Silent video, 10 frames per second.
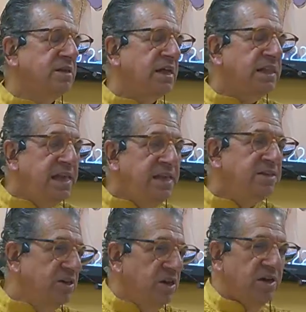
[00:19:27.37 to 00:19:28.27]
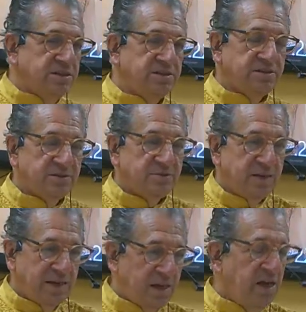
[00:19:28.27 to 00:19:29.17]
clean the gut
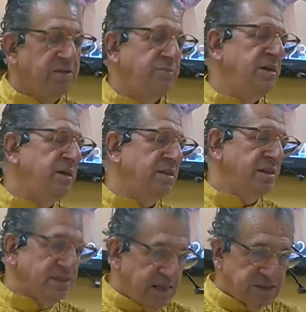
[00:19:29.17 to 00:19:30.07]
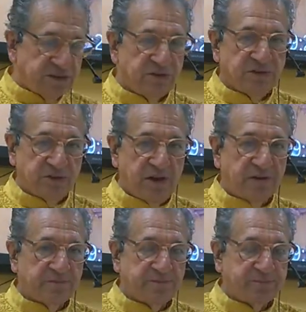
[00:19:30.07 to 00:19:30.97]
meaning the intestinal
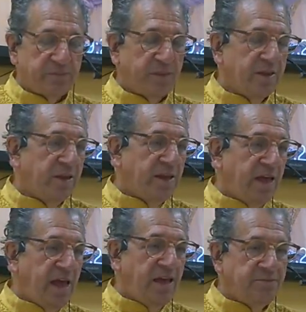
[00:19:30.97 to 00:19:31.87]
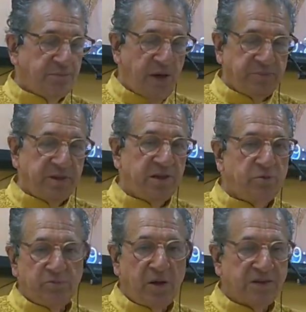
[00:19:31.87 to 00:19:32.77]
tract, and
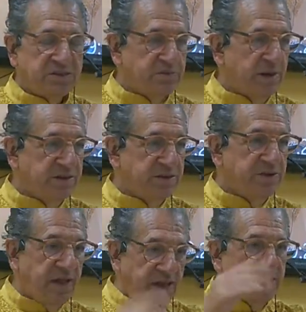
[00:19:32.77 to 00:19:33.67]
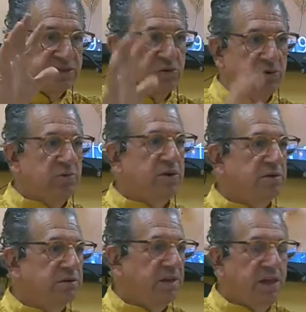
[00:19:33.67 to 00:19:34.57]
populate with positive bacteria, headaches go away,
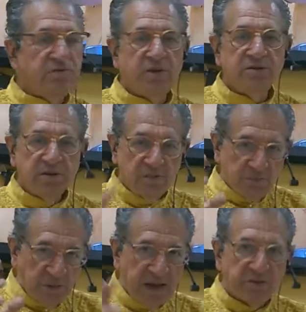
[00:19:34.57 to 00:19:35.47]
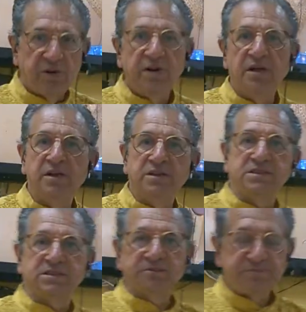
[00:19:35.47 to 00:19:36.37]
even migraine headaches.